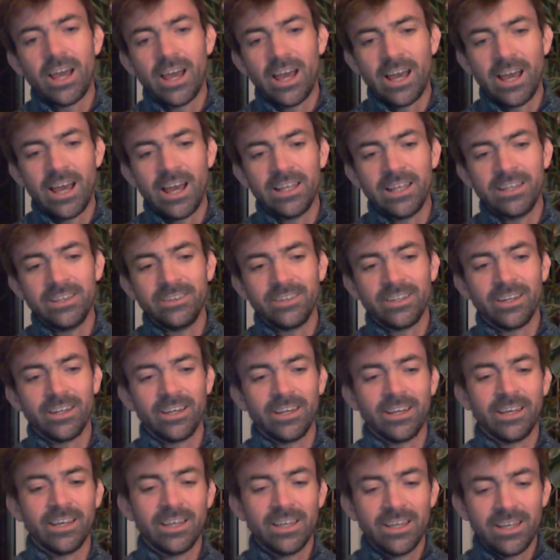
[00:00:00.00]
and
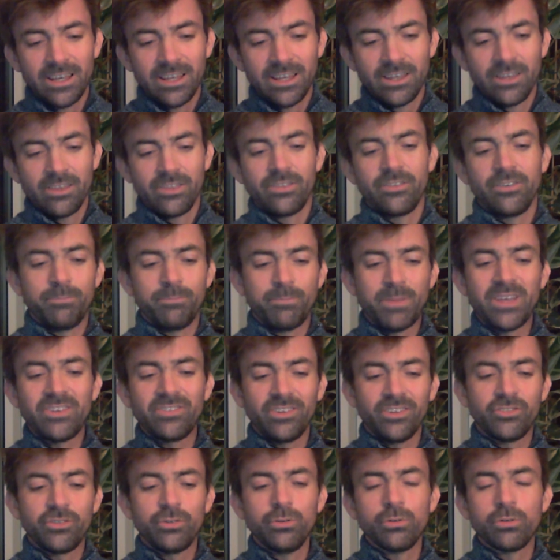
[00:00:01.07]
there are
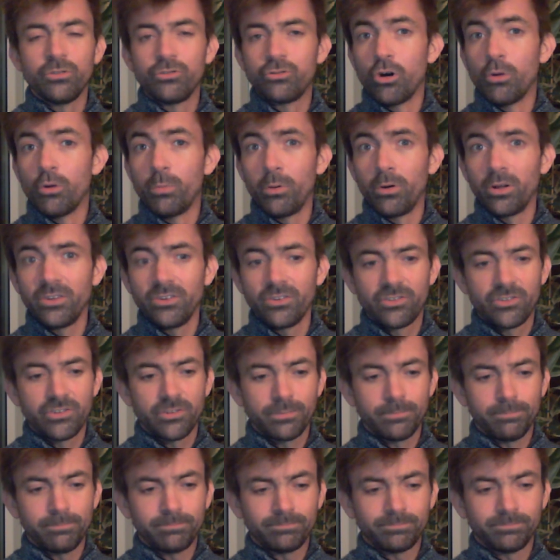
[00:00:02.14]
basically 2 control points.